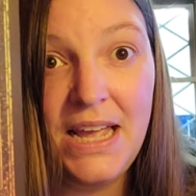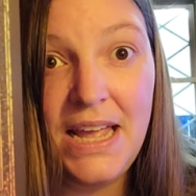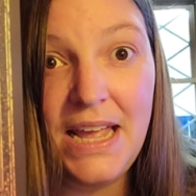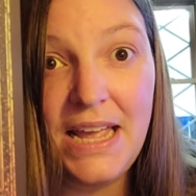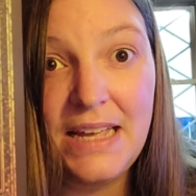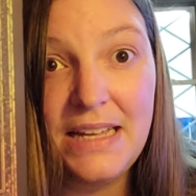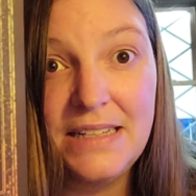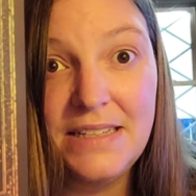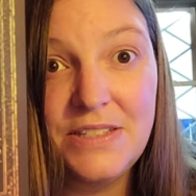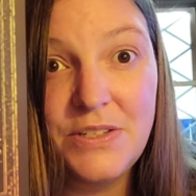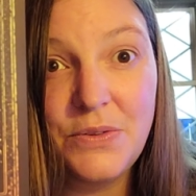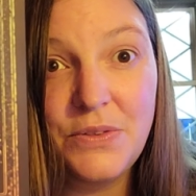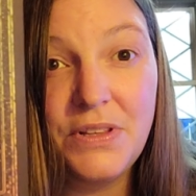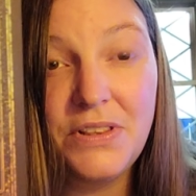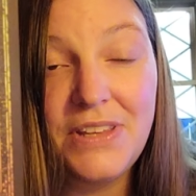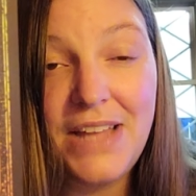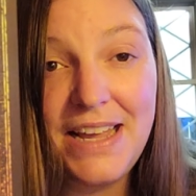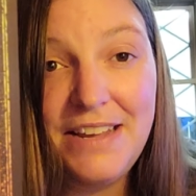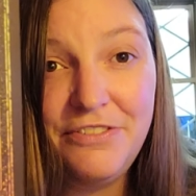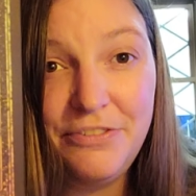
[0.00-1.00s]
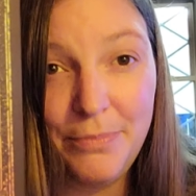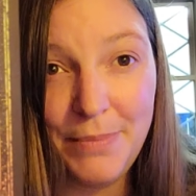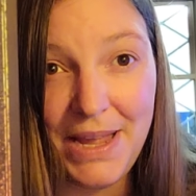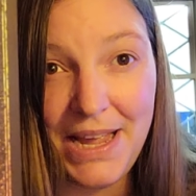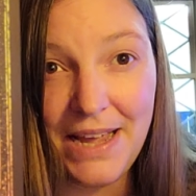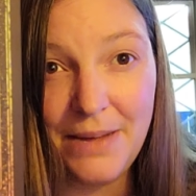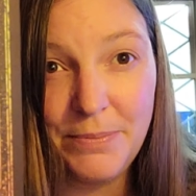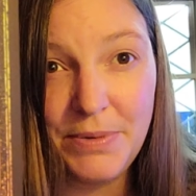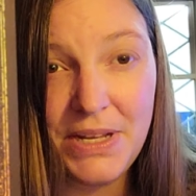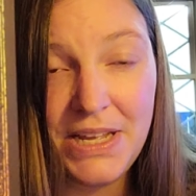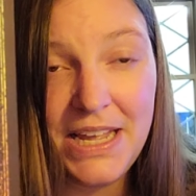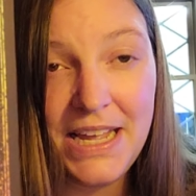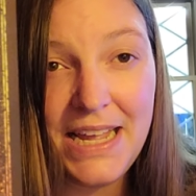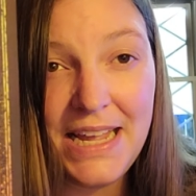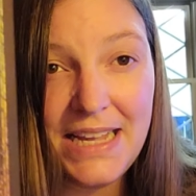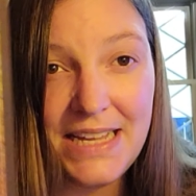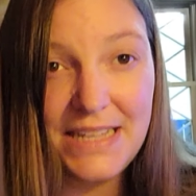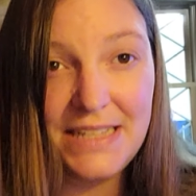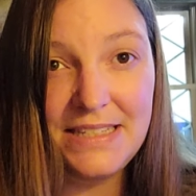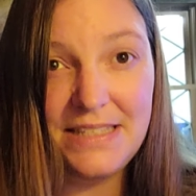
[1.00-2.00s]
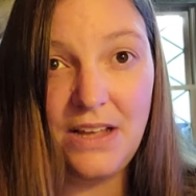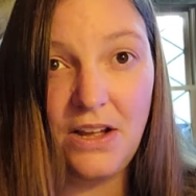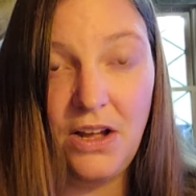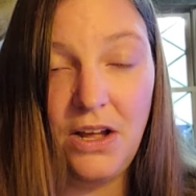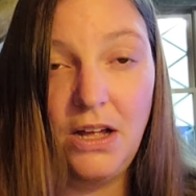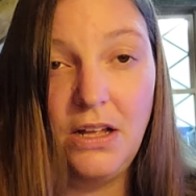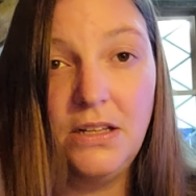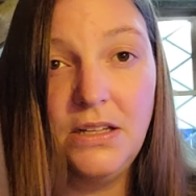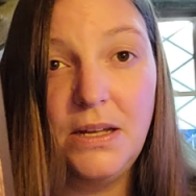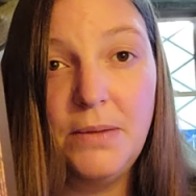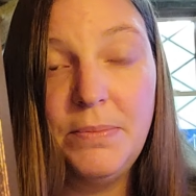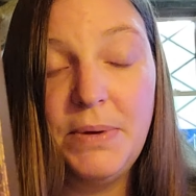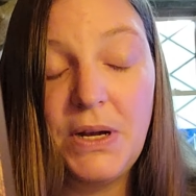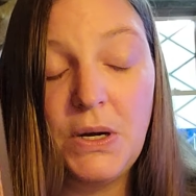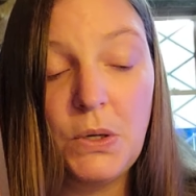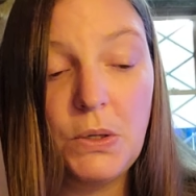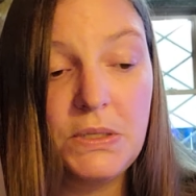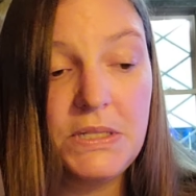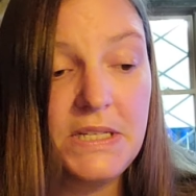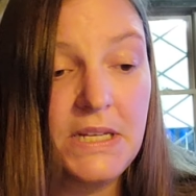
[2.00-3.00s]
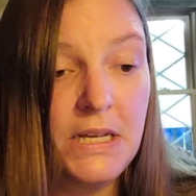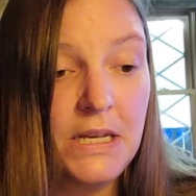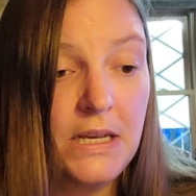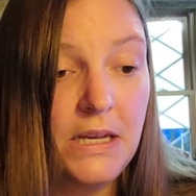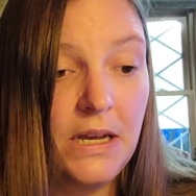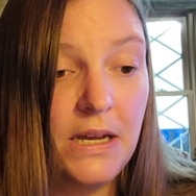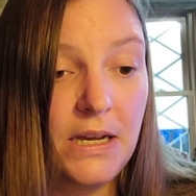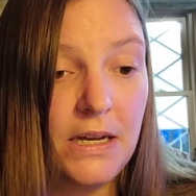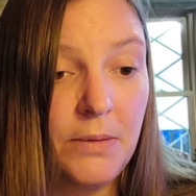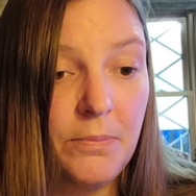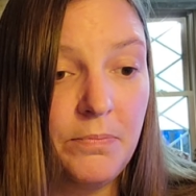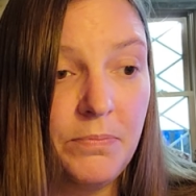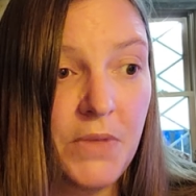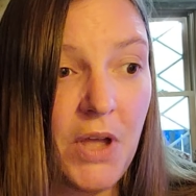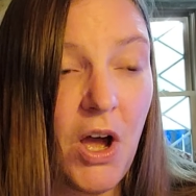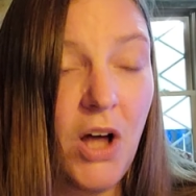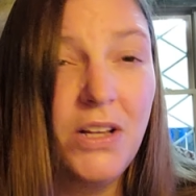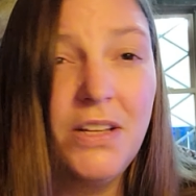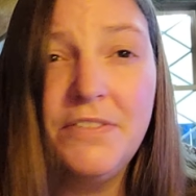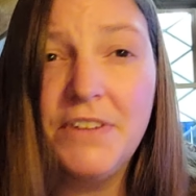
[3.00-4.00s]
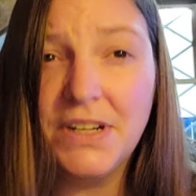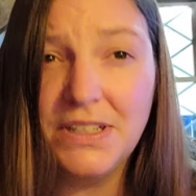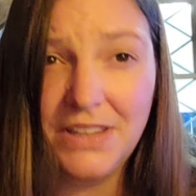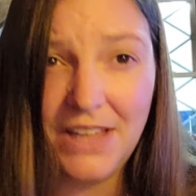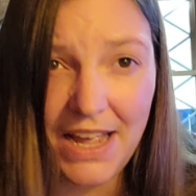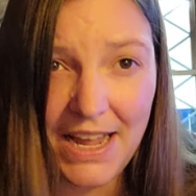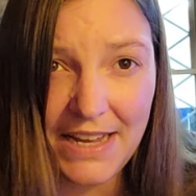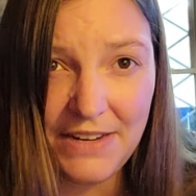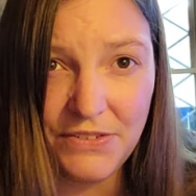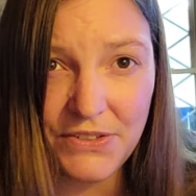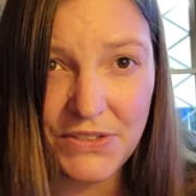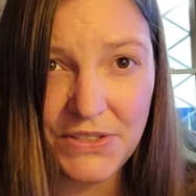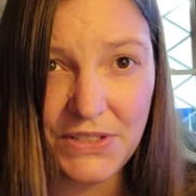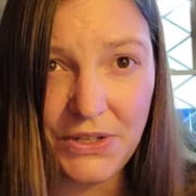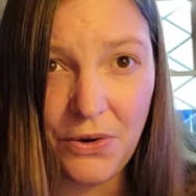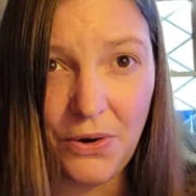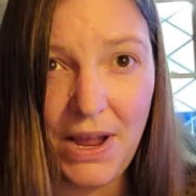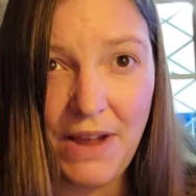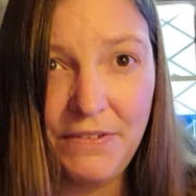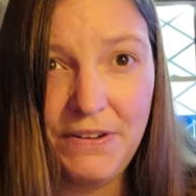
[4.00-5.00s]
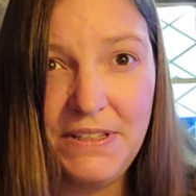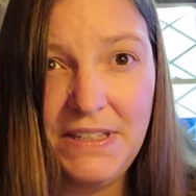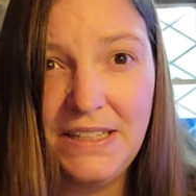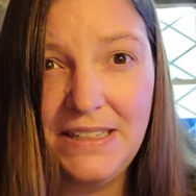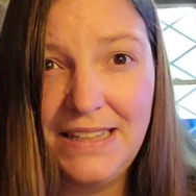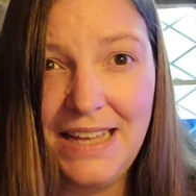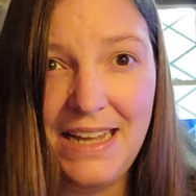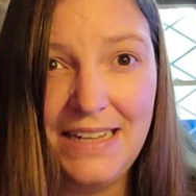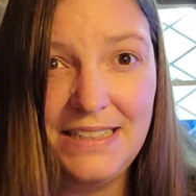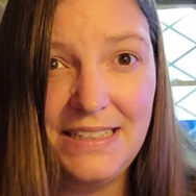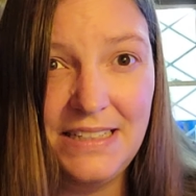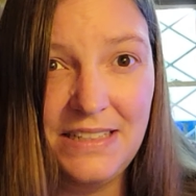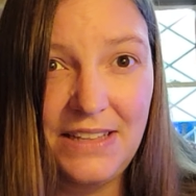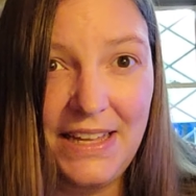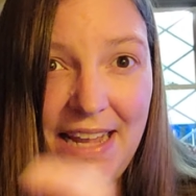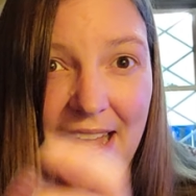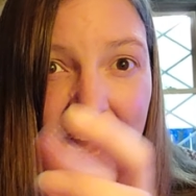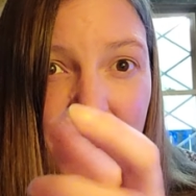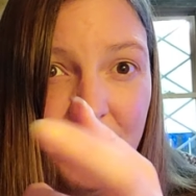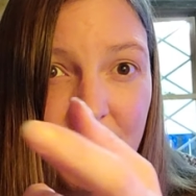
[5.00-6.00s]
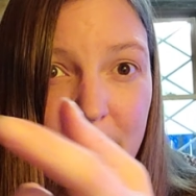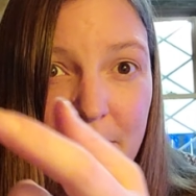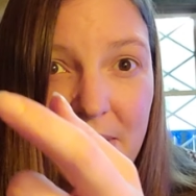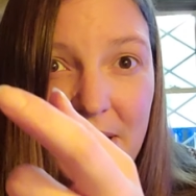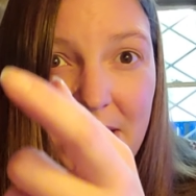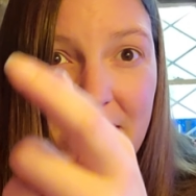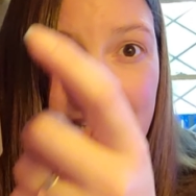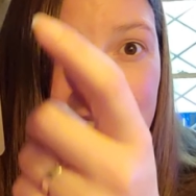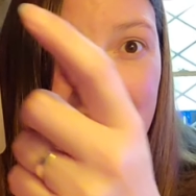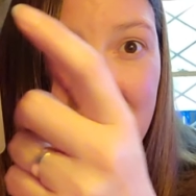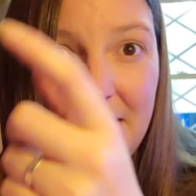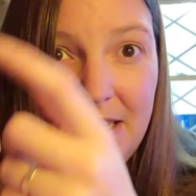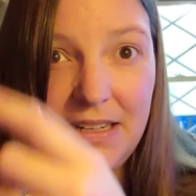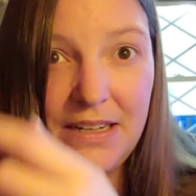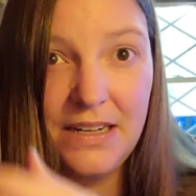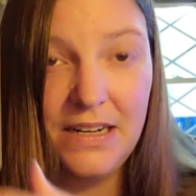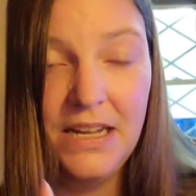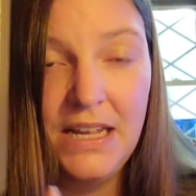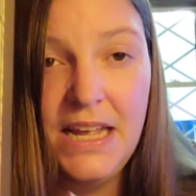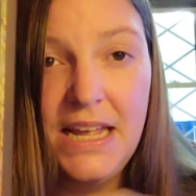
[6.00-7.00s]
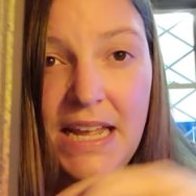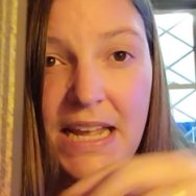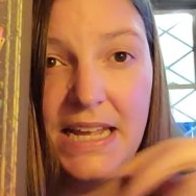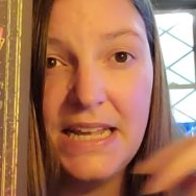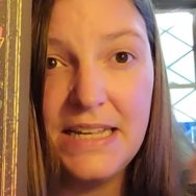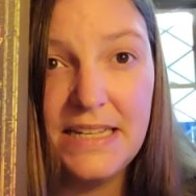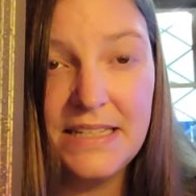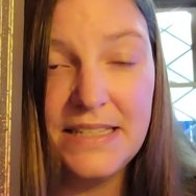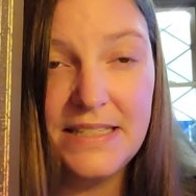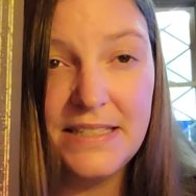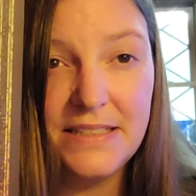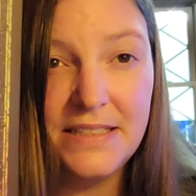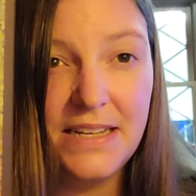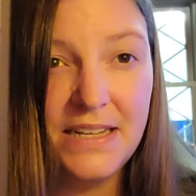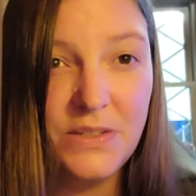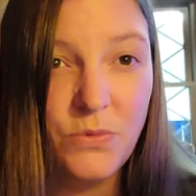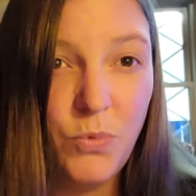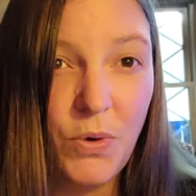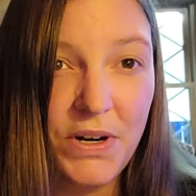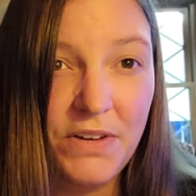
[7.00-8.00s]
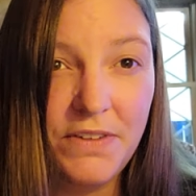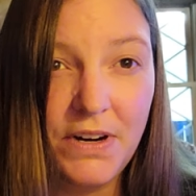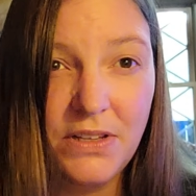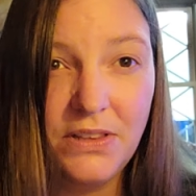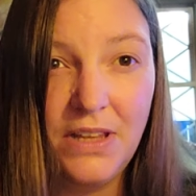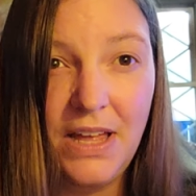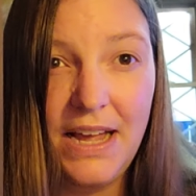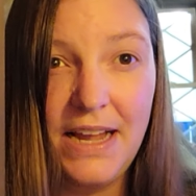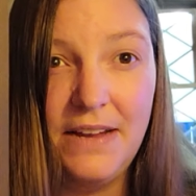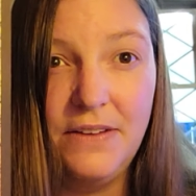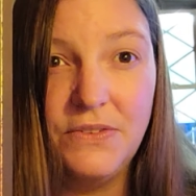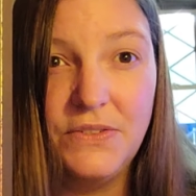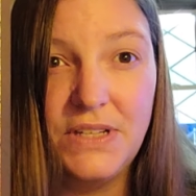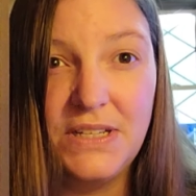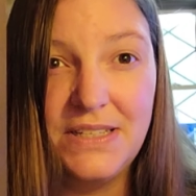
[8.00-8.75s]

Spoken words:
And so the life map is all about all of our lives. Everything that, like, every piece here is one of our lives.